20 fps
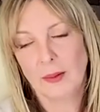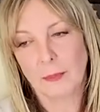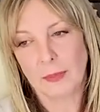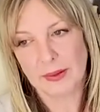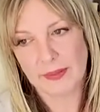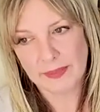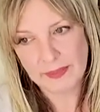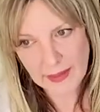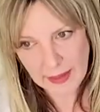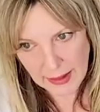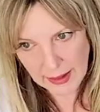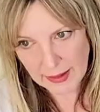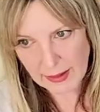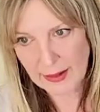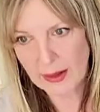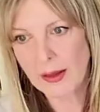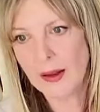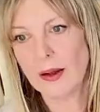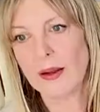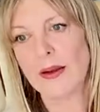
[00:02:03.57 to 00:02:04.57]
But
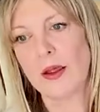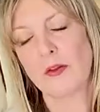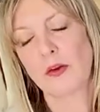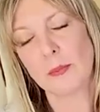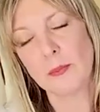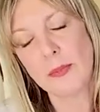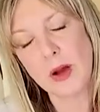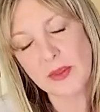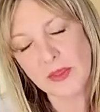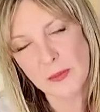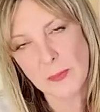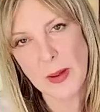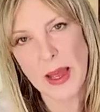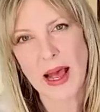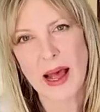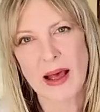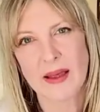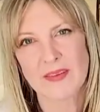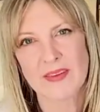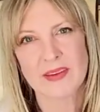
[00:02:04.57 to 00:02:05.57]
then another month
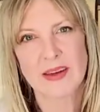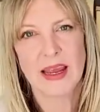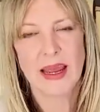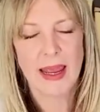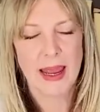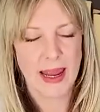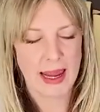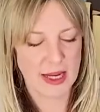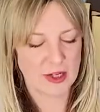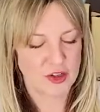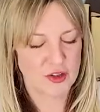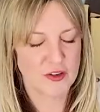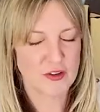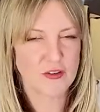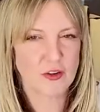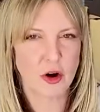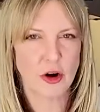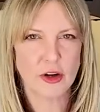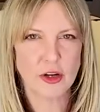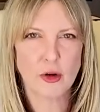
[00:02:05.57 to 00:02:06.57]
passed and she
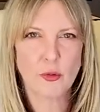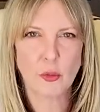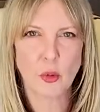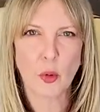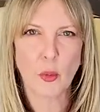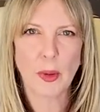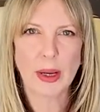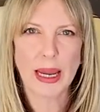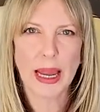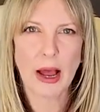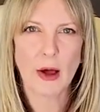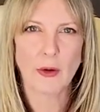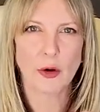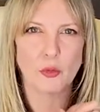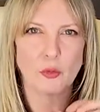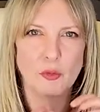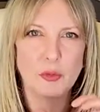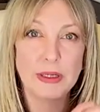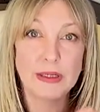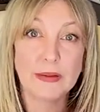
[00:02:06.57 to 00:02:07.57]
started growing out
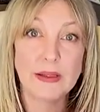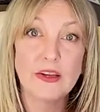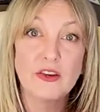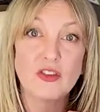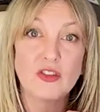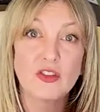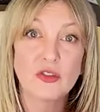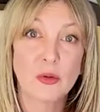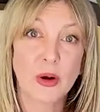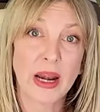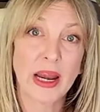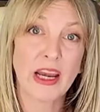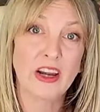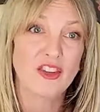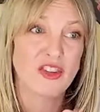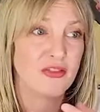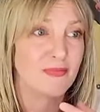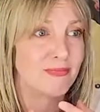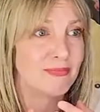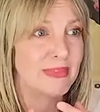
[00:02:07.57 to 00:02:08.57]
a really
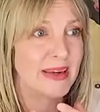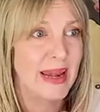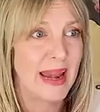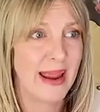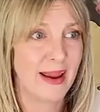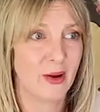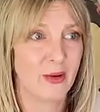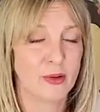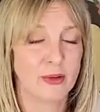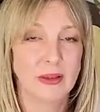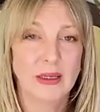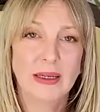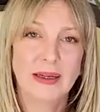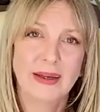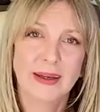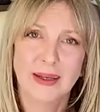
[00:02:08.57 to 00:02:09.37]
strange nail.